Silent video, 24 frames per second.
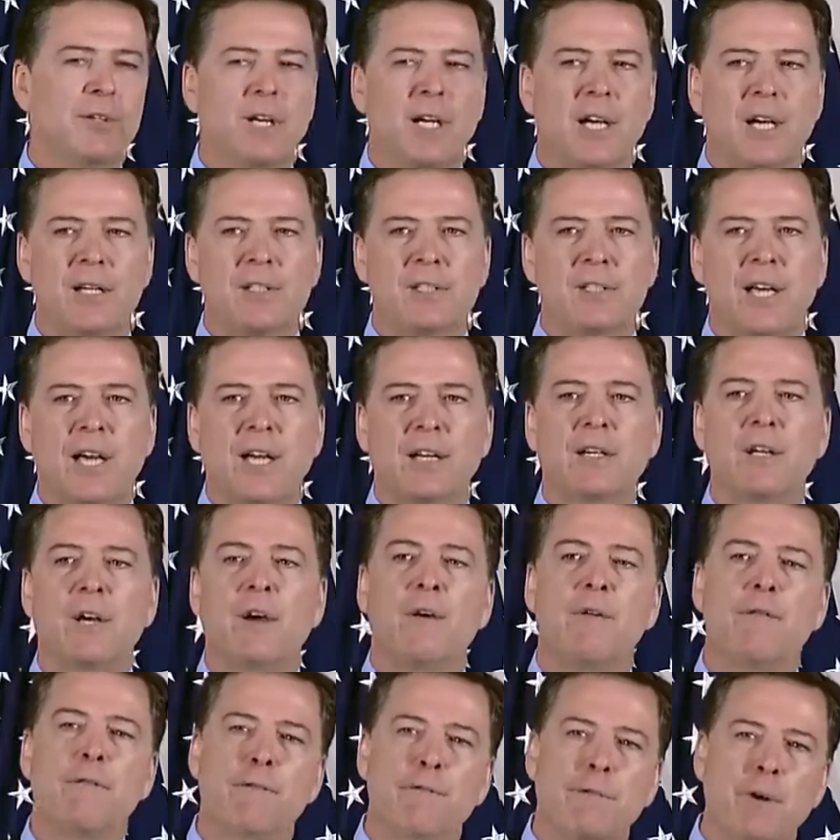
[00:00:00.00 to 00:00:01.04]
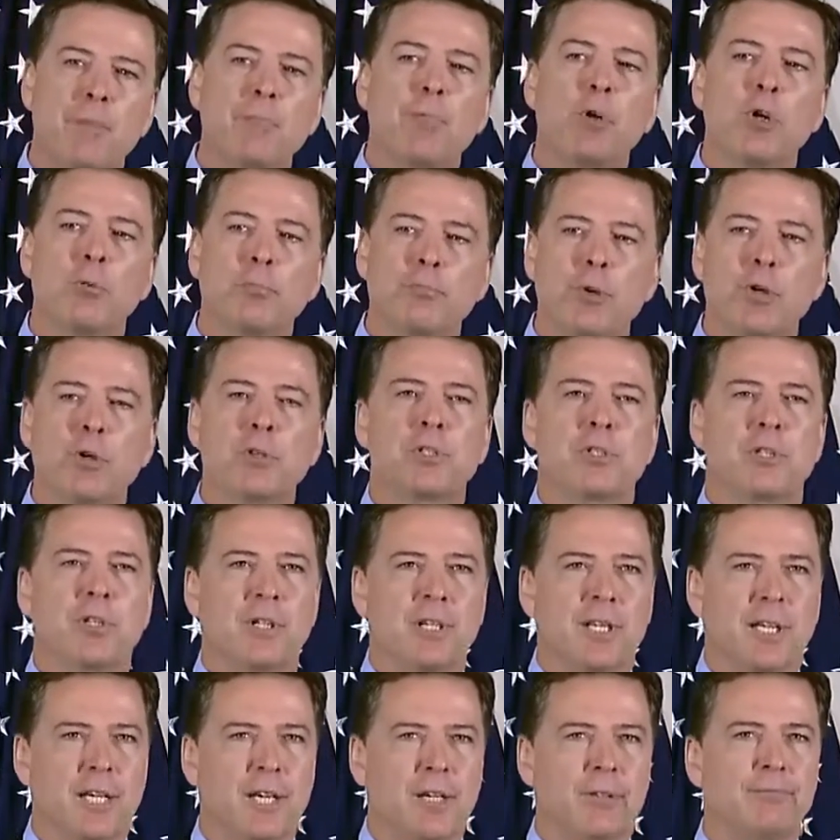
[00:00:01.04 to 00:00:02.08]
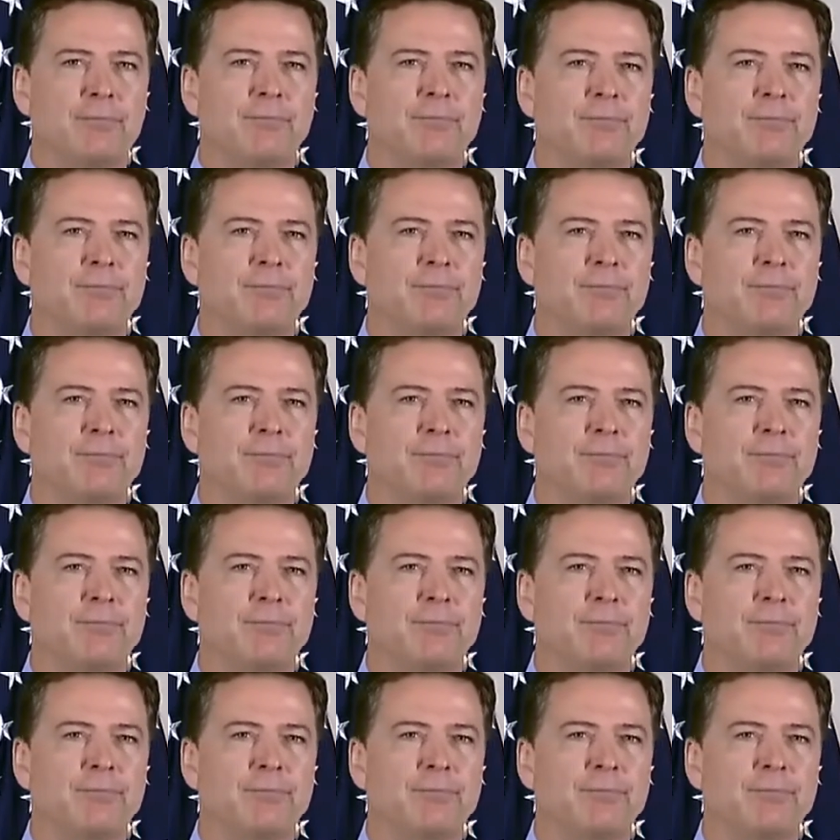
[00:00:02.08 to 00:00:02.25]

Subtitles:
contact from her personal account.